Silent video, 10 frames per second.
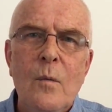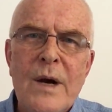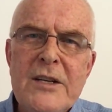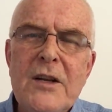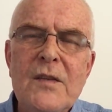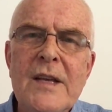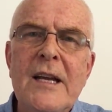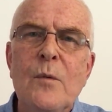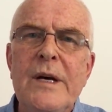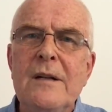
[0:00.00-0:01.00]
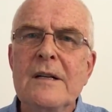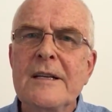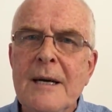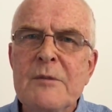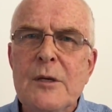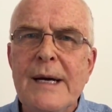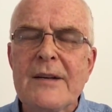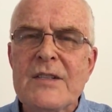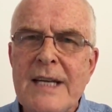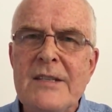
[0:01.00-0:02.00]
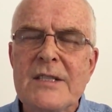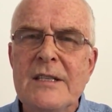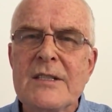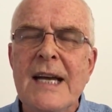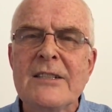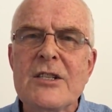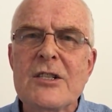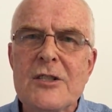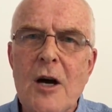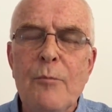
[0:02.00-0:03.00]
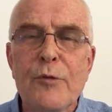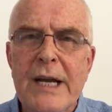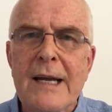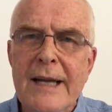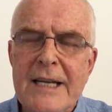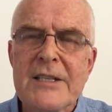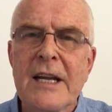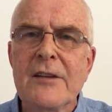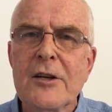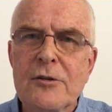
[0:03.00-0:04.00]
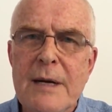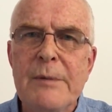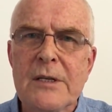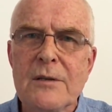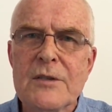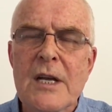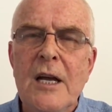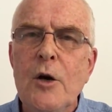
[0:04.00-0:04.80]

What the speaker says: When do you think we'll come to our senses and stop re-electing the criminals